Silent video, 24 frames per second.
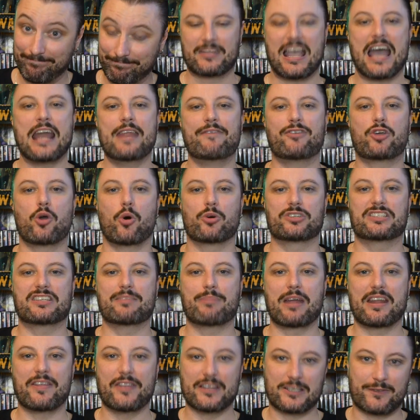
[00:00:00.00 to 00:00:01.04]
And if, of course, you
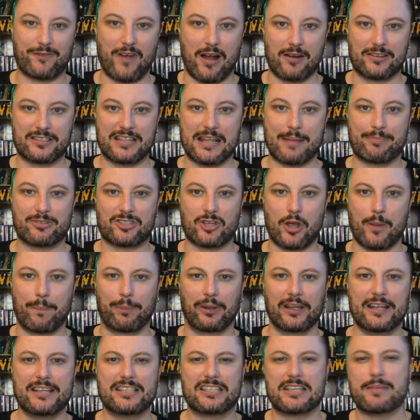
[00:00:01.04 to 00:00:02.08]
made it this far into the episode,
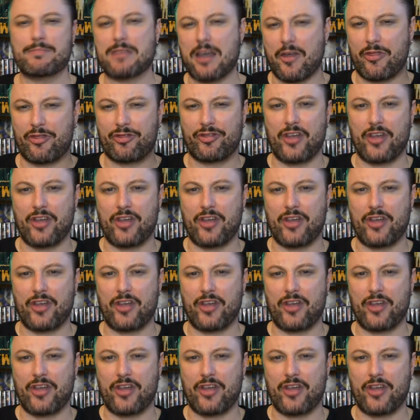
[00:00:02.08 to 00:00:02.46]
please give me a